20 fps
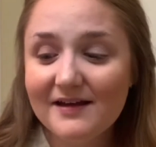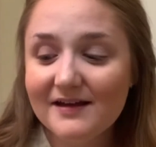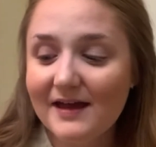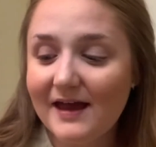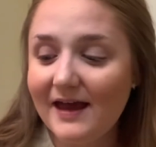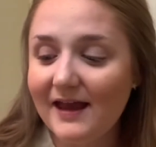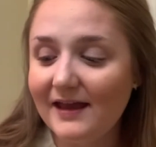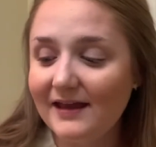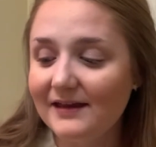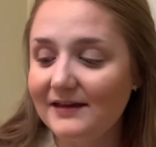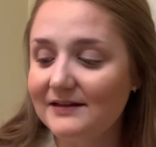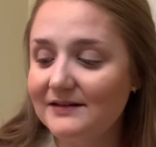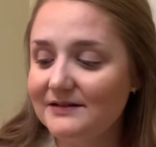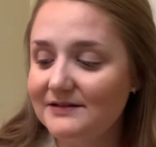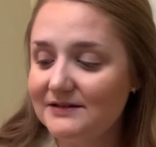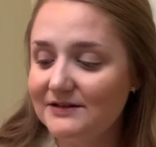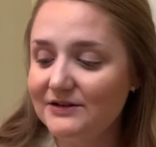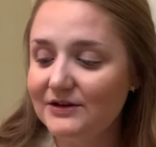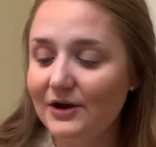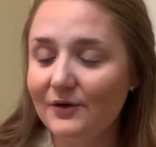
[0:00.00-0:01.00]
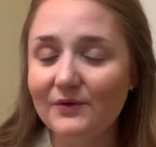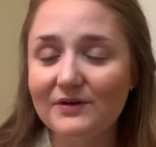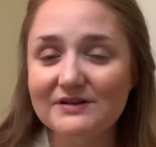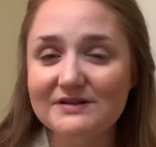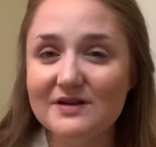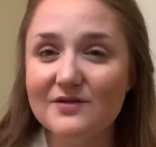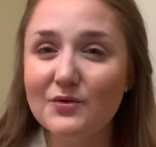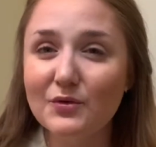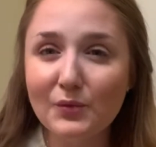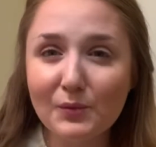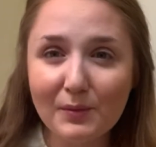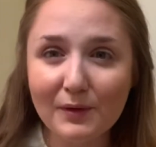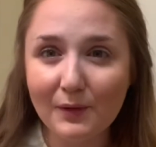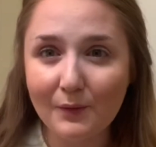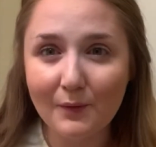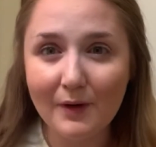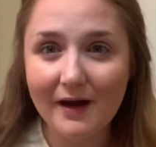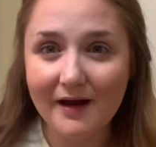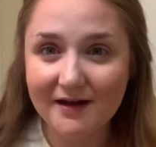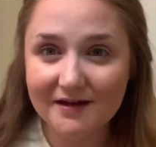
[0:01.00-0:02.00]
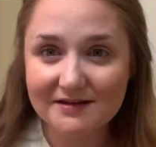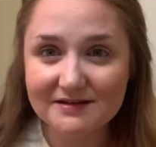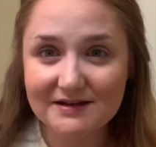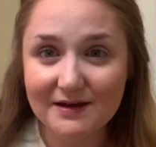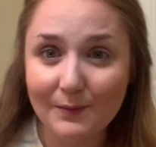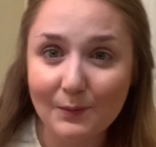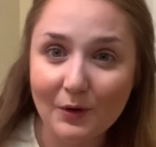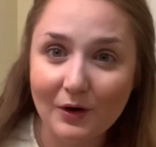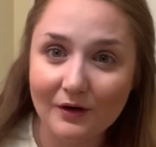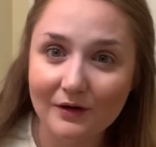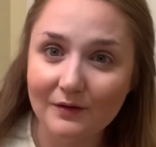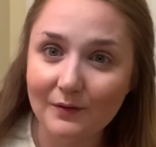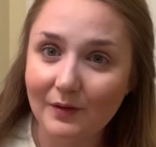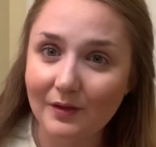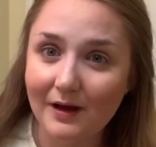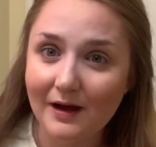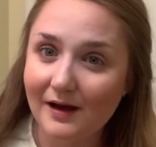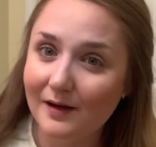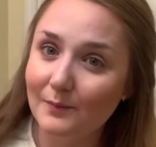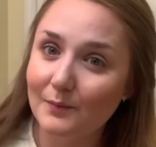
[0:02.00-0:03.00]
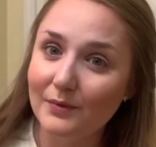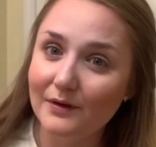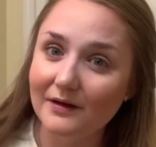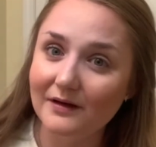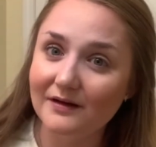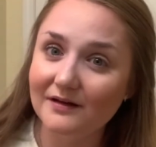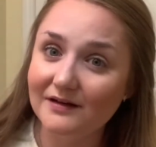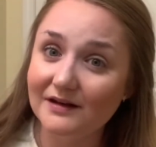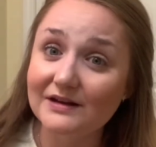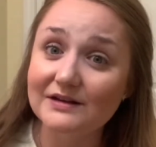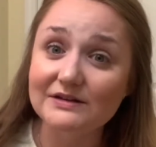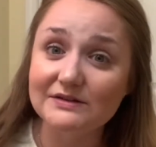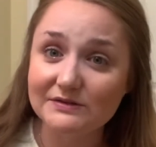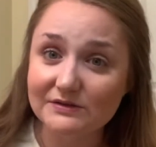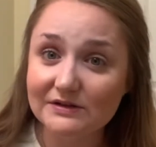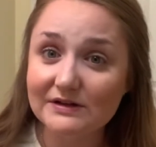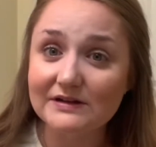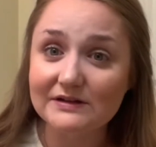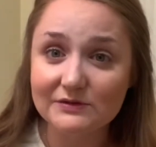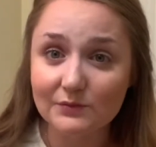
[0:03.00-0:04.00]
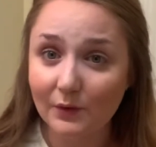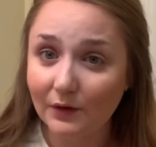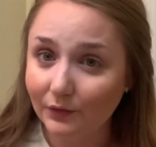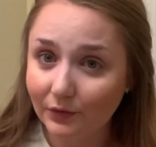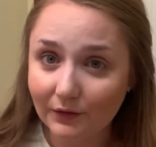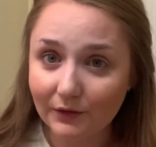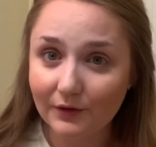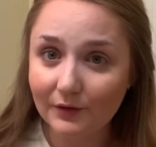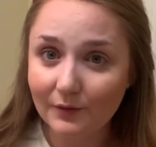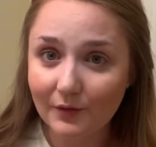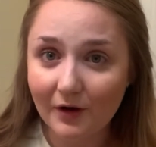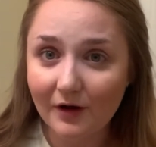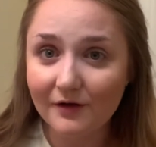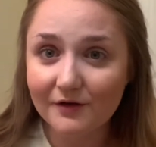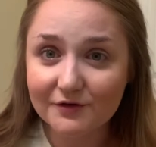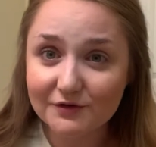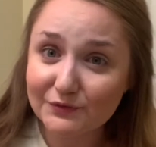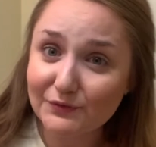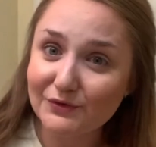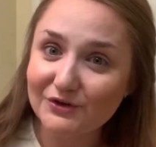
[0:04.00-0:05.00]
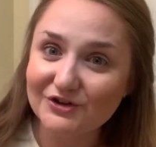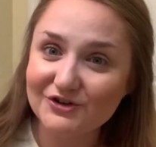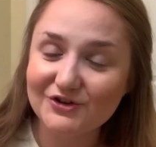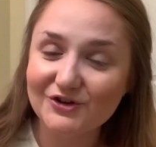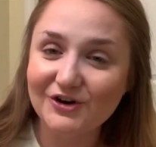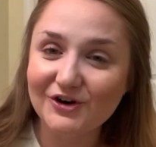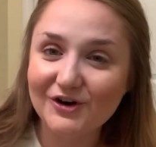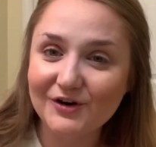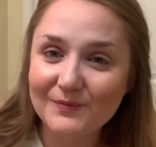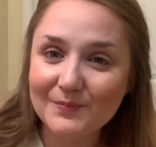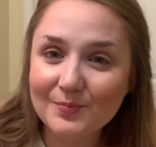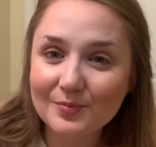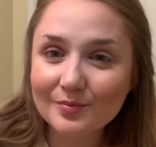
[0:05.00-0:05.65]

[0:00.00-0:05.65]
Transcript: And you know, it's a little bit waxy, I'm not gonna lie, but it's worth the $2 for sure.